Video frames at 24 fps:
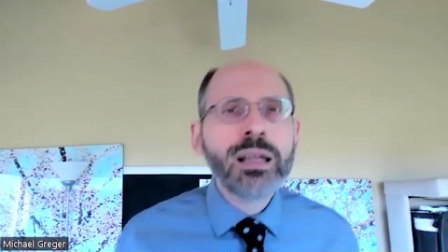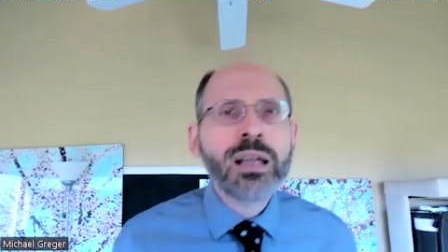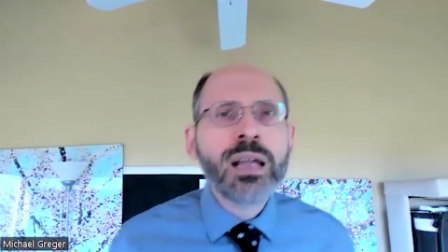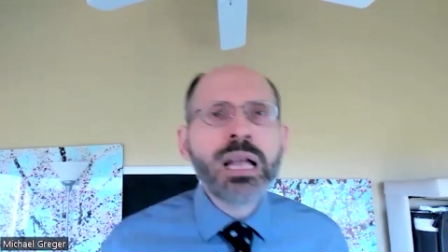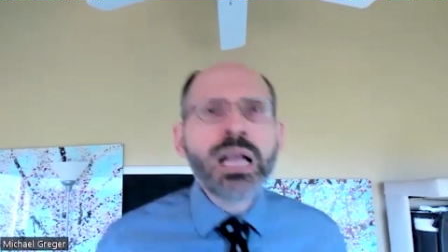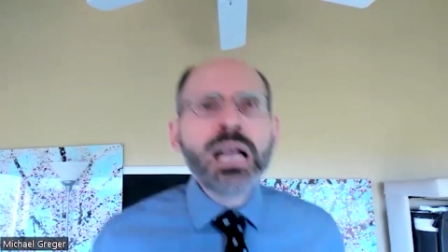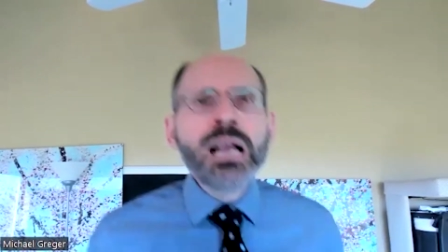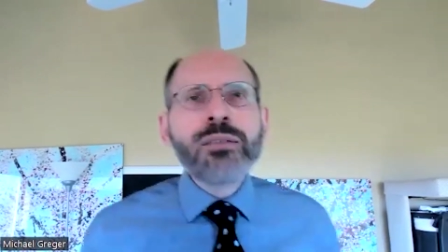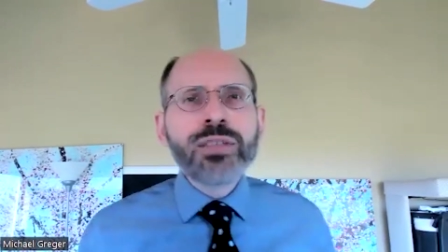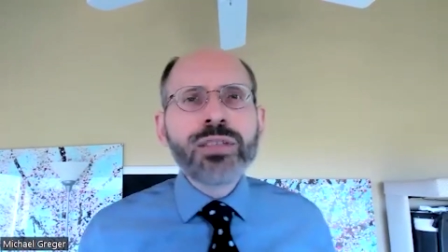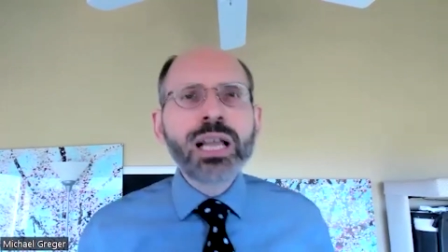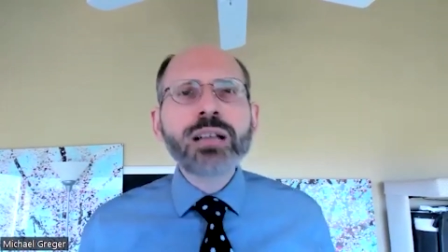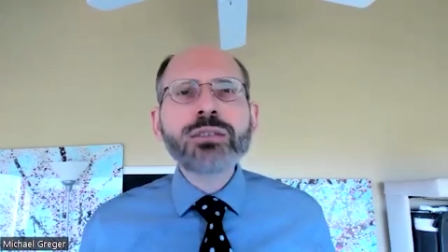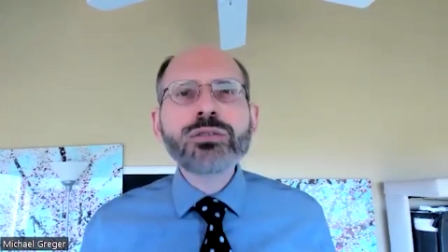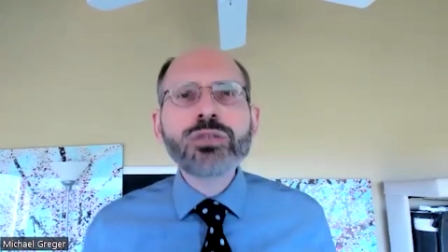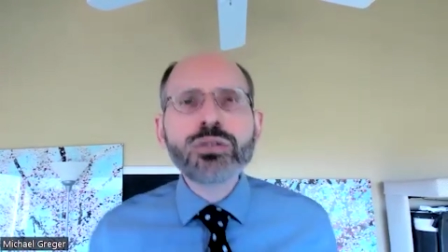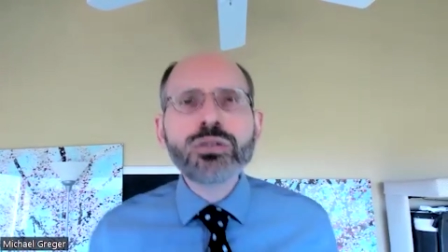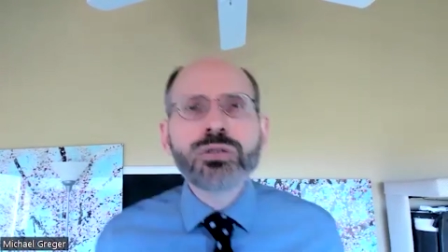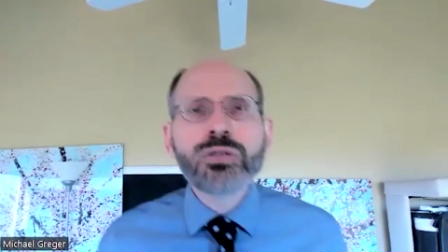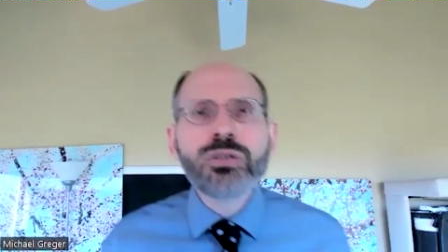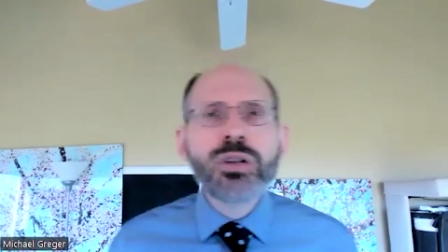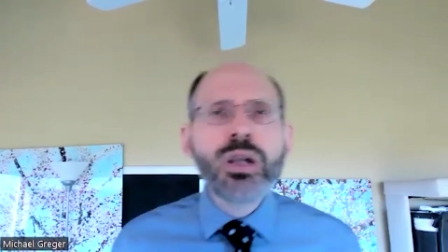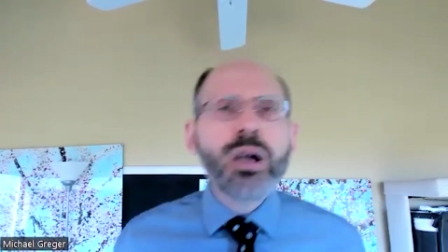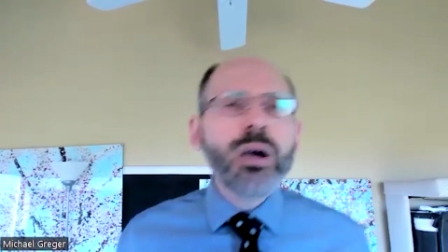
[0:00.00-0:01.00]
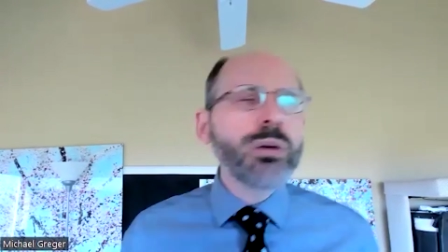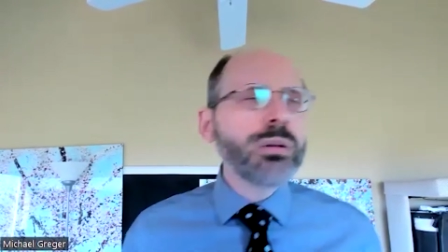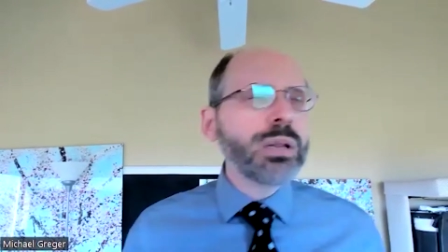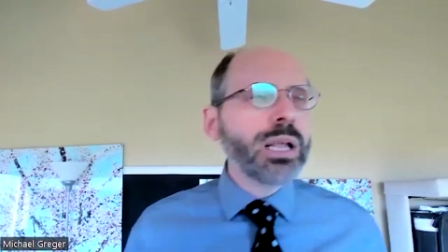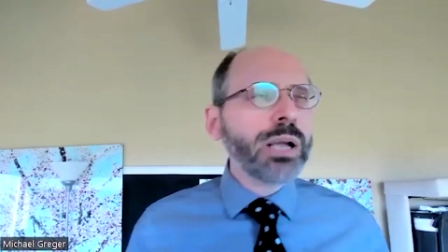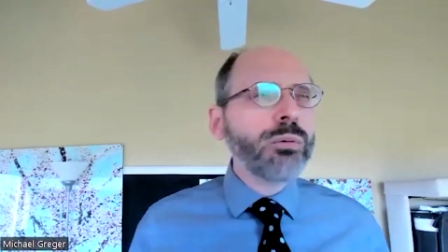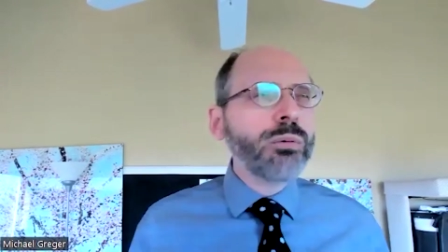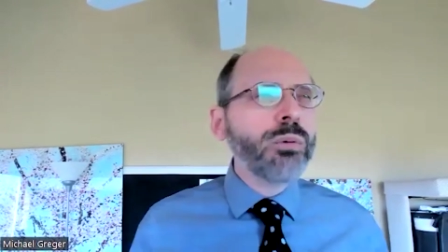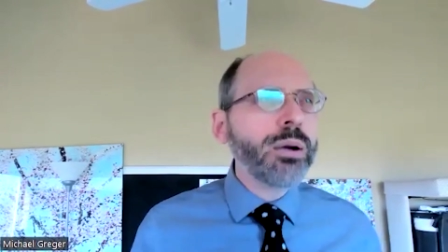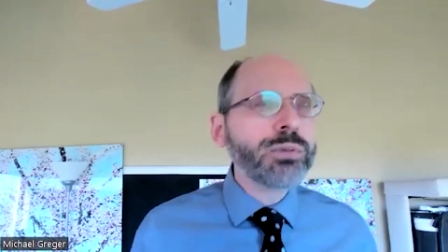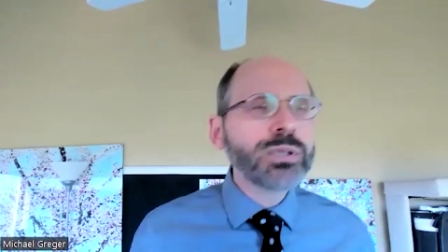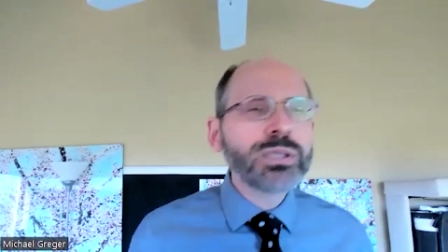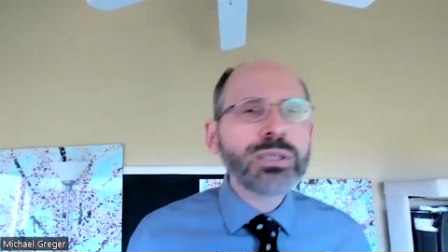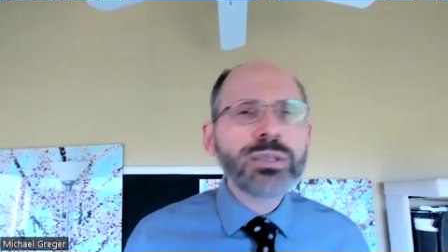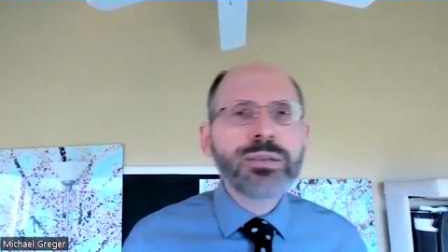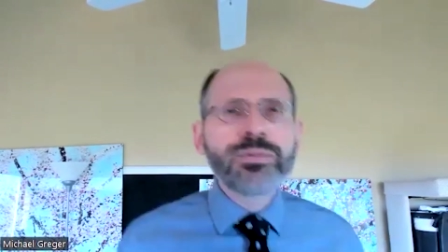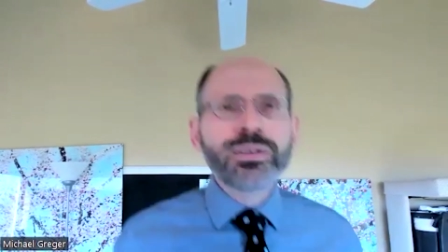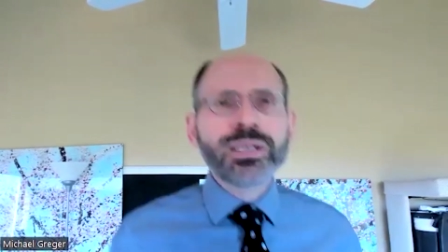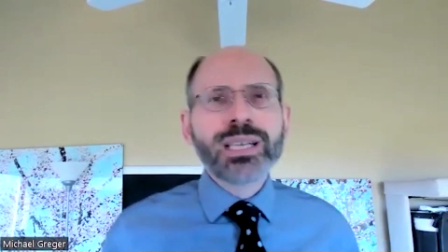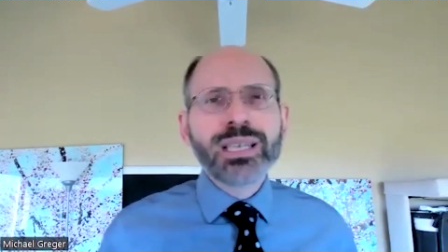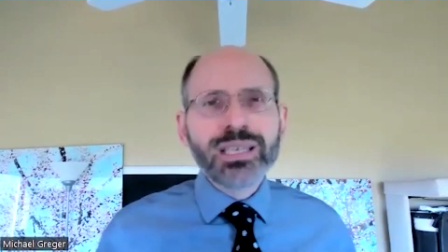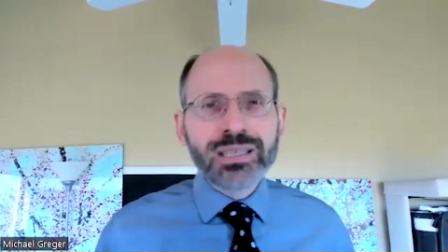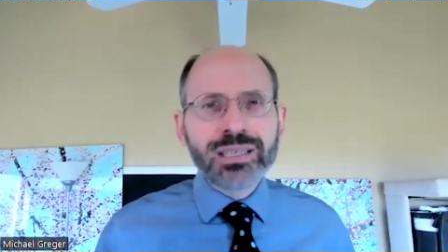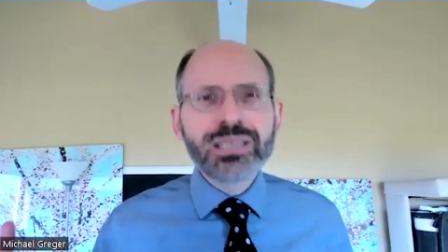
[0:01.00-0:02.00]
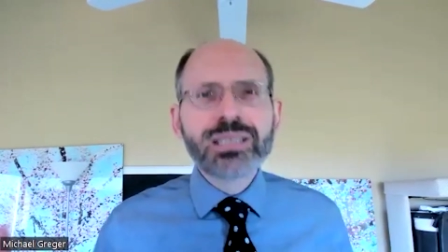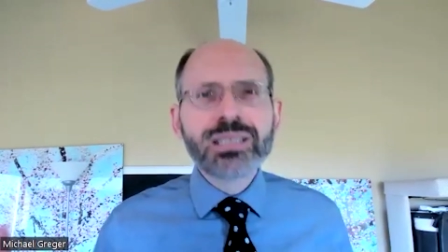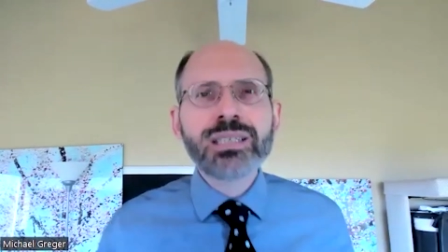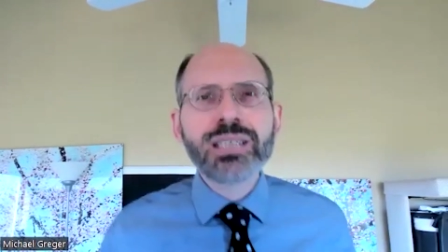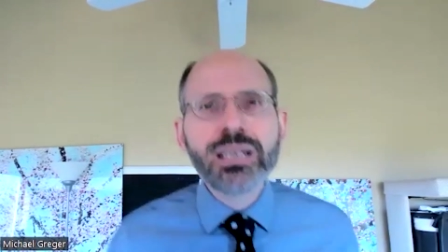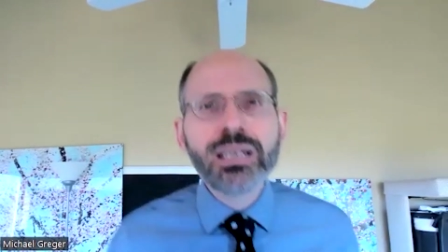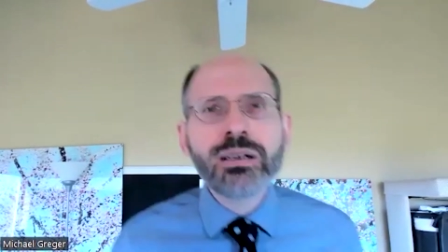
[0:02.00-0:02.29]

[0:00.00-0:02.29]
The answer is no. Like, why would you even consider